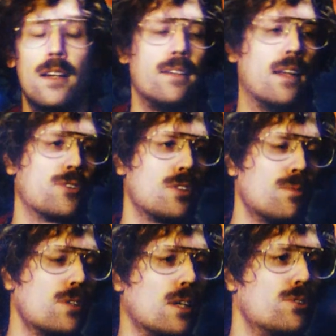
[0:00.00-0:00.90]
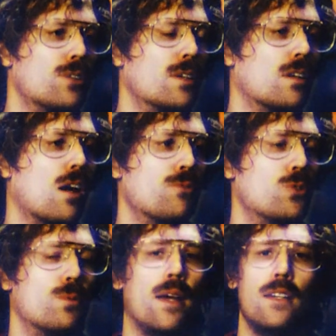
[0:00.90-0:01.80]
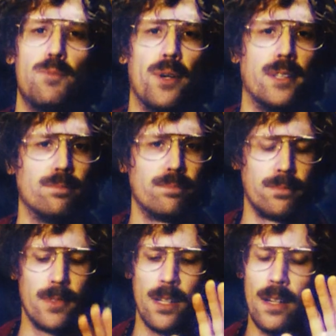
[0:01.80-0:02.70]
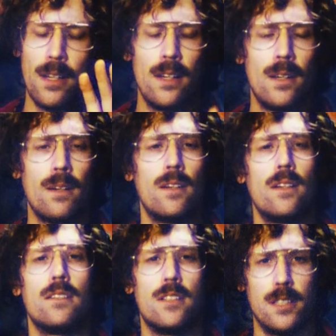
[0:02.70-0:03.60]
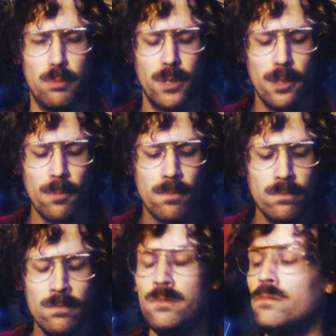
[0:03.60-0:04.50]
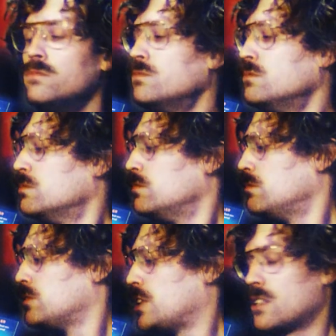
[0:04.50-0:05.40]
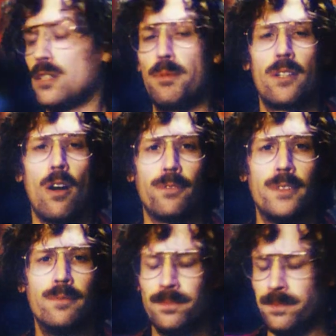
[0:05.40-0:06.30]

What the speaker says: Now, sometimes you're going to come to a page break. Take a breather. Take a sip of your coffee.